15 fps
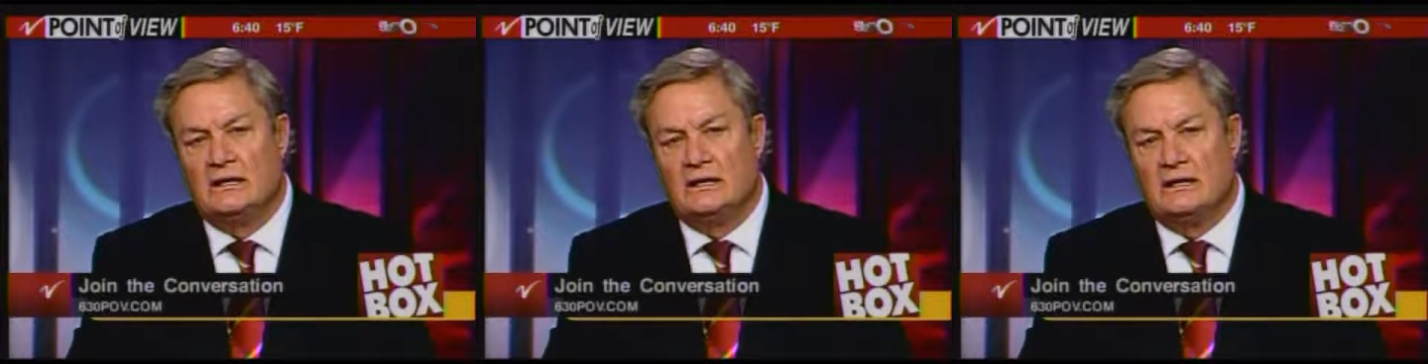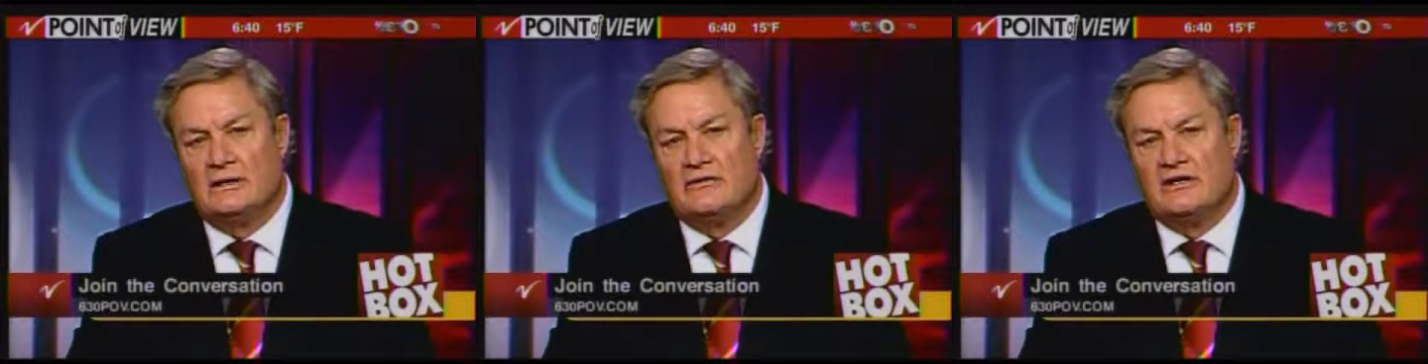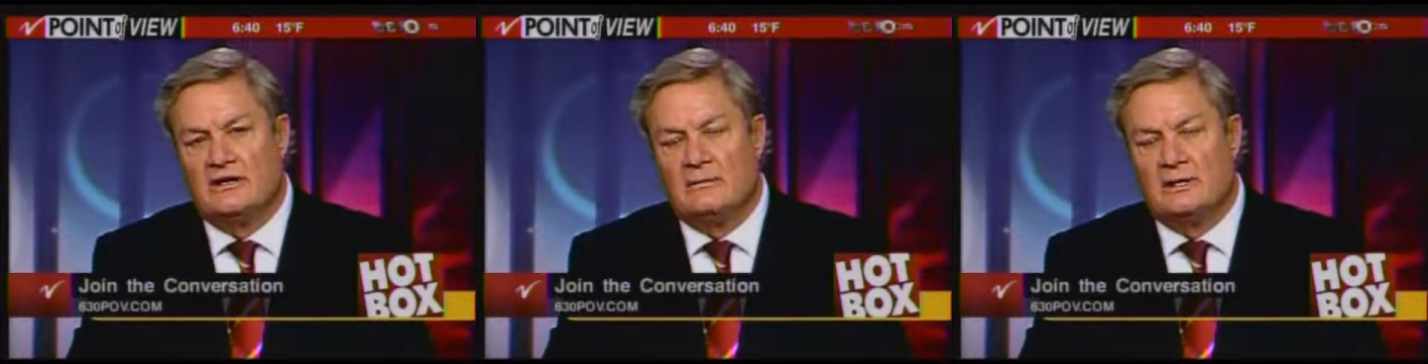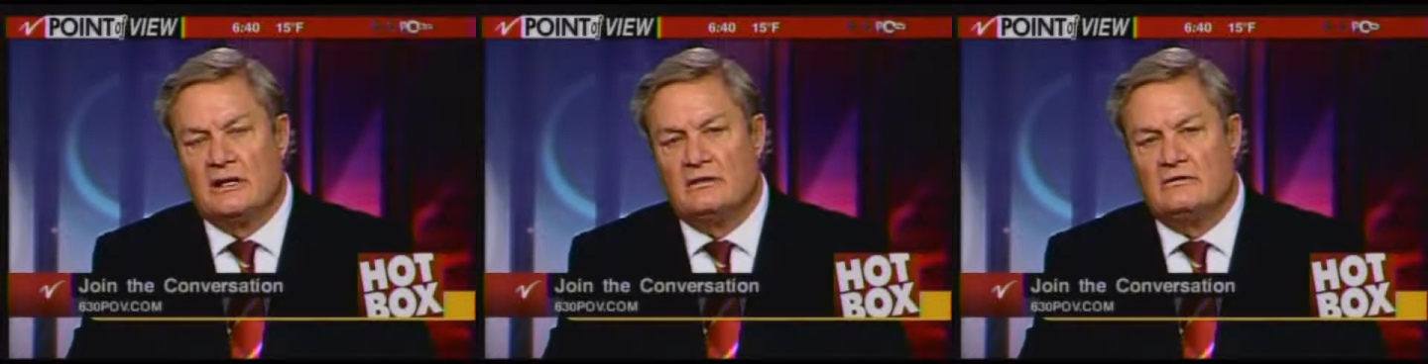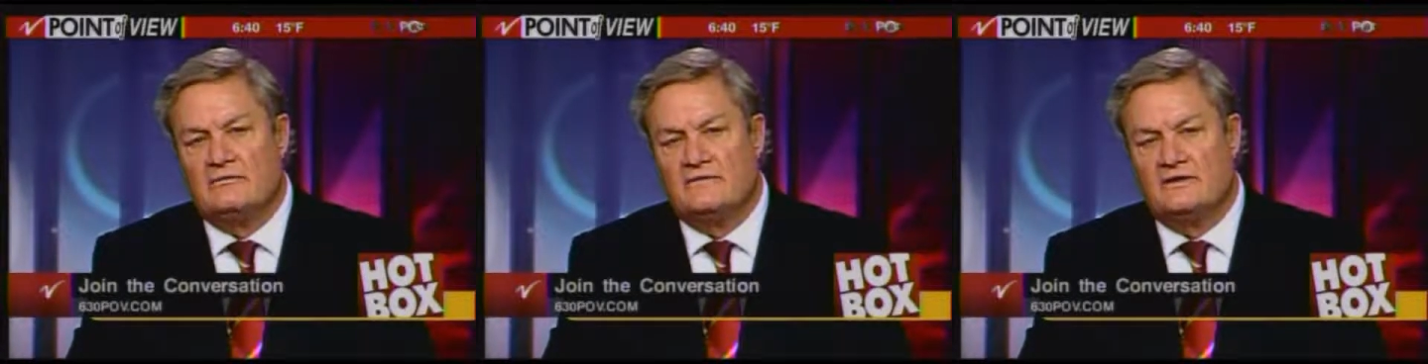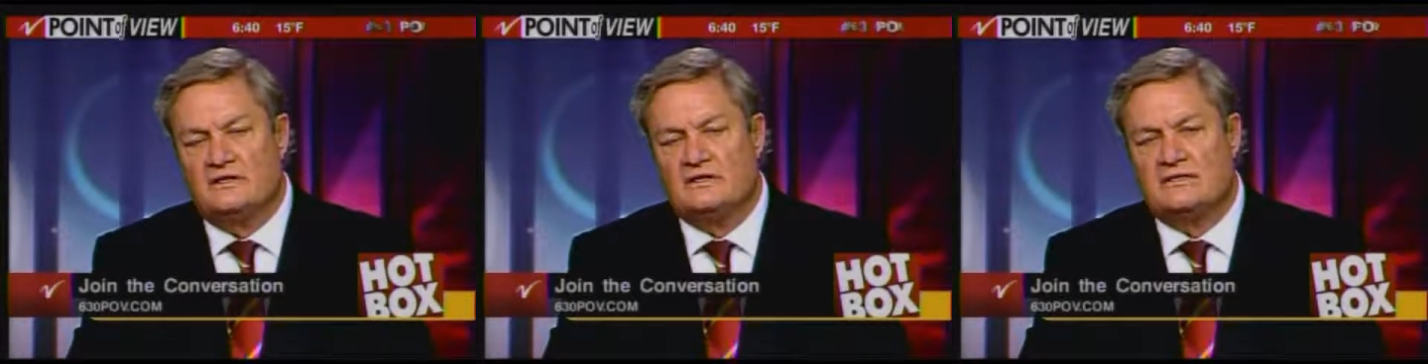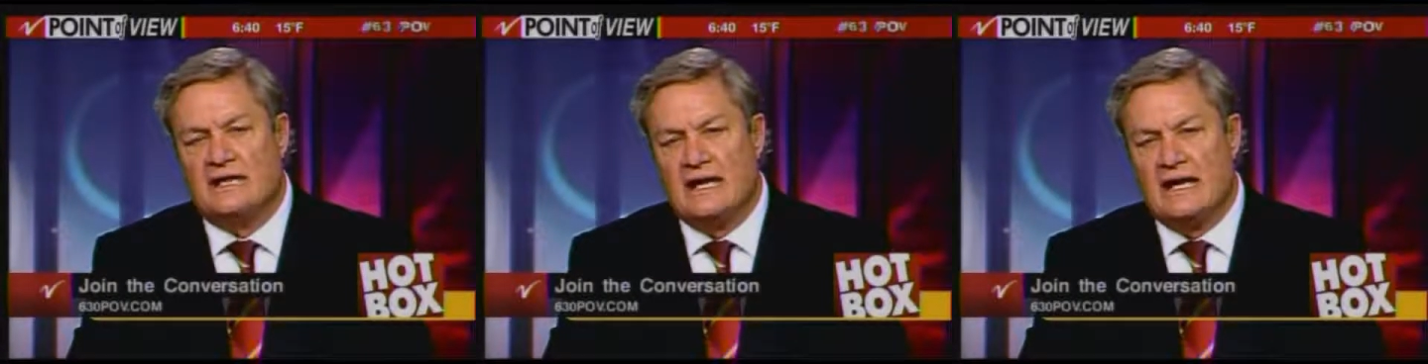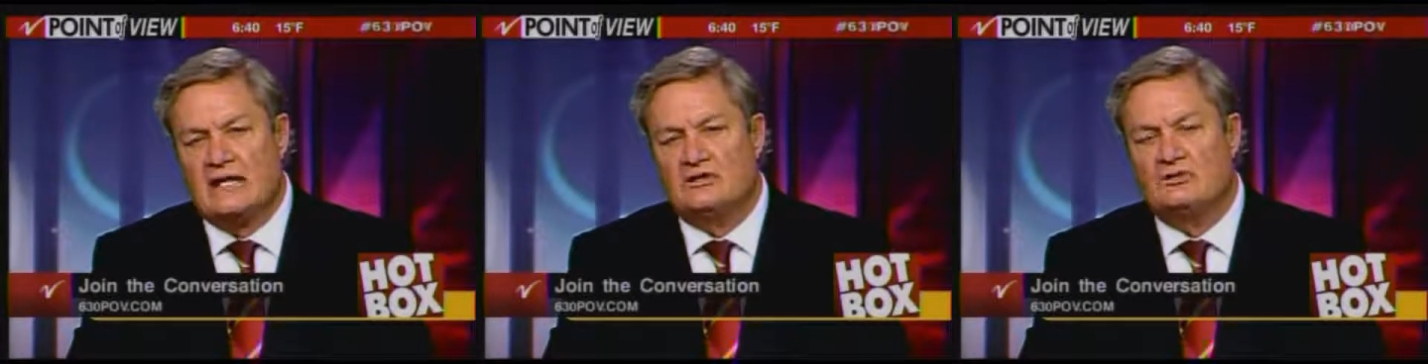the amount of funds
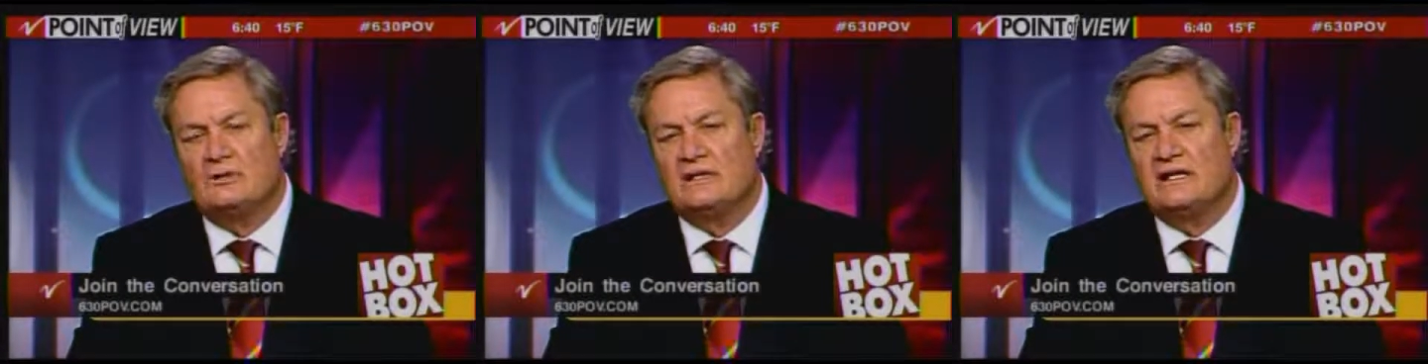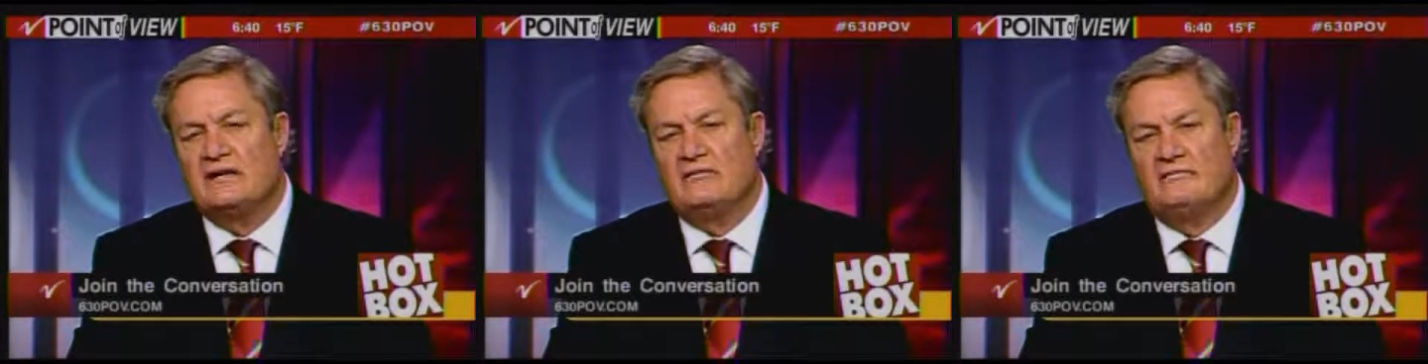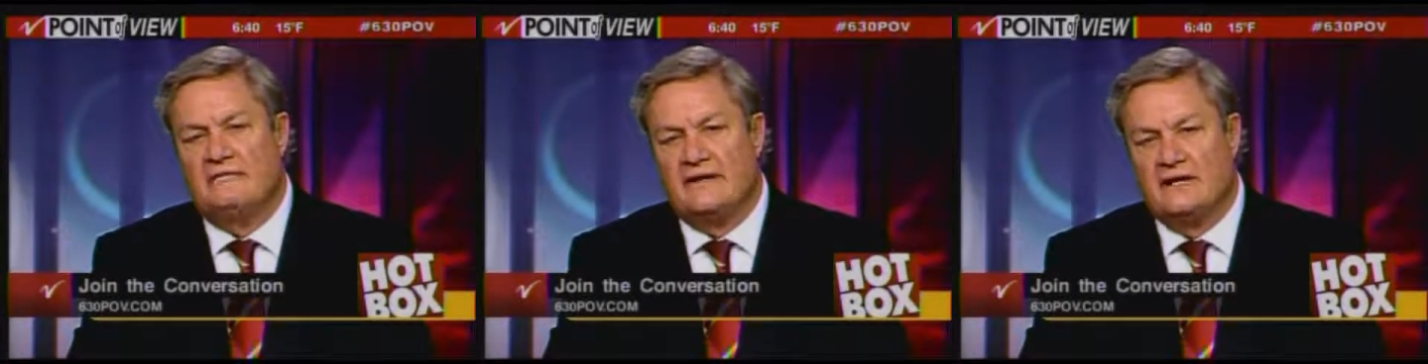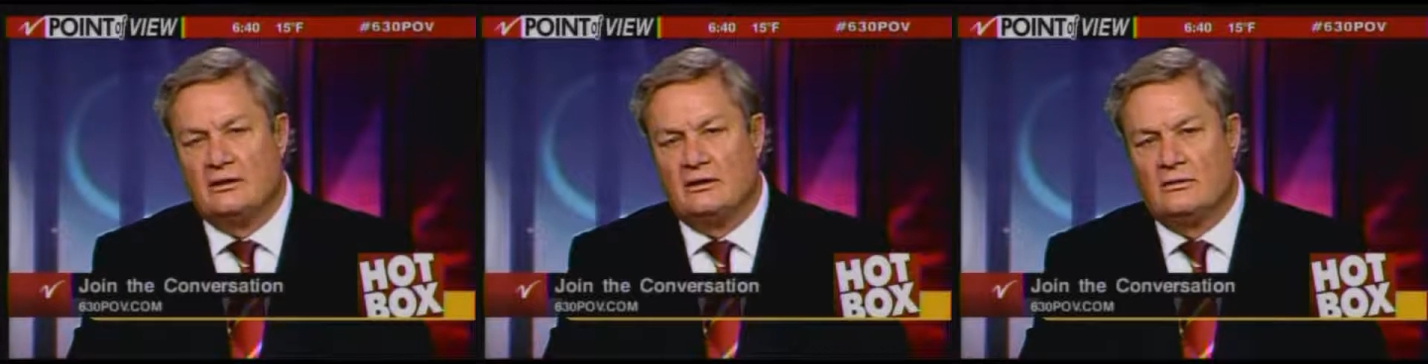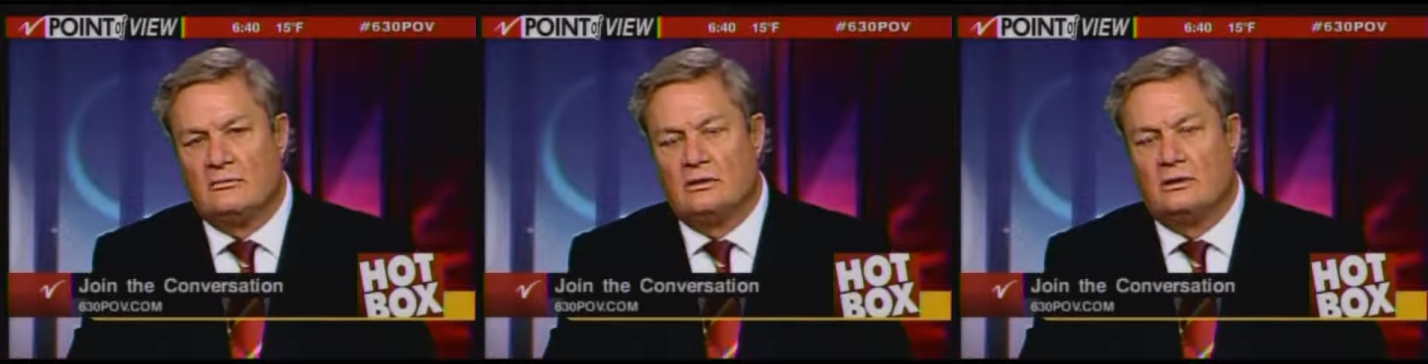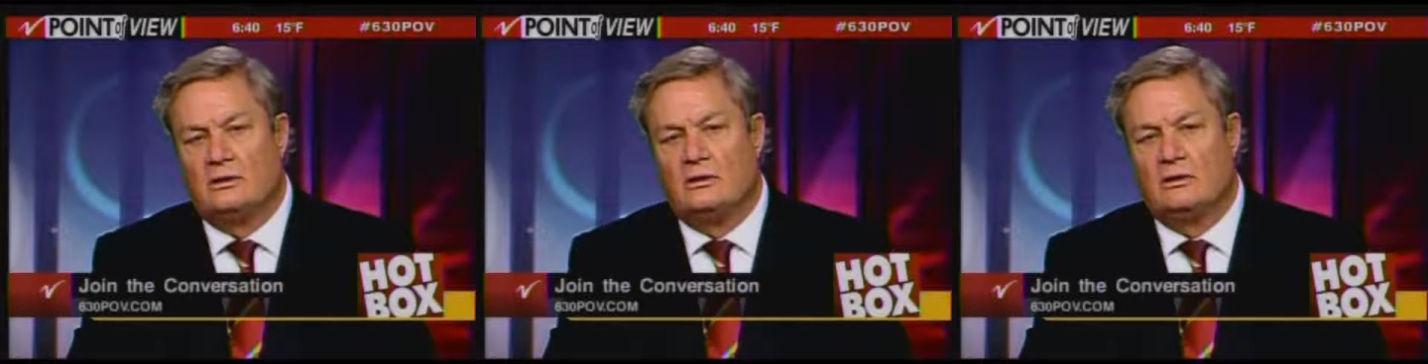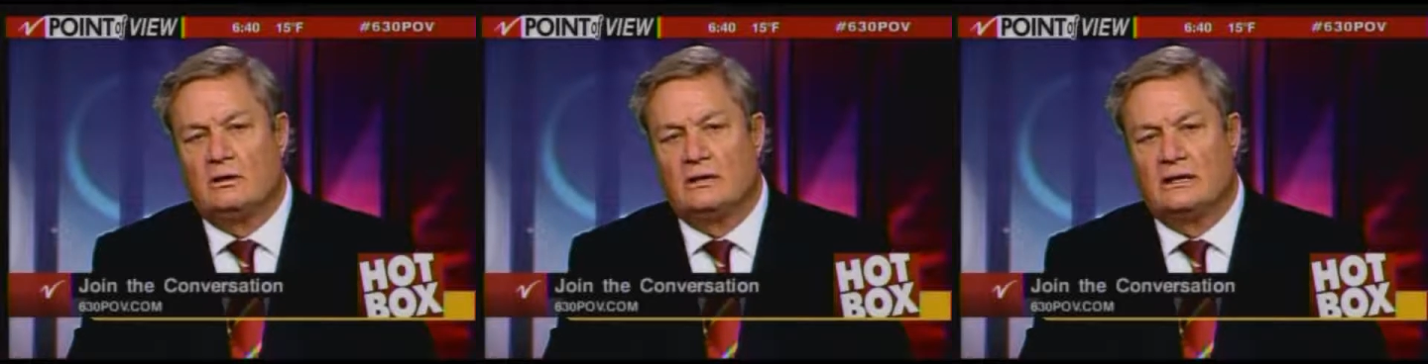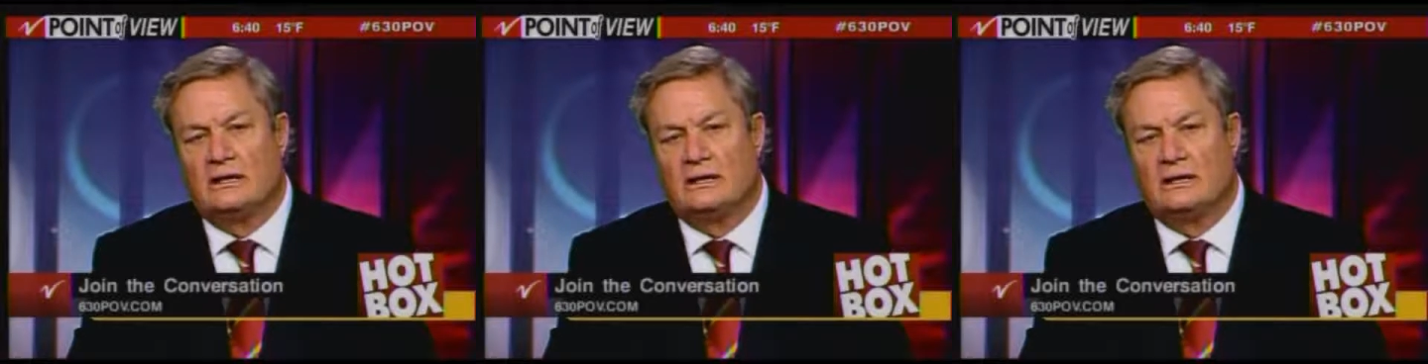actually available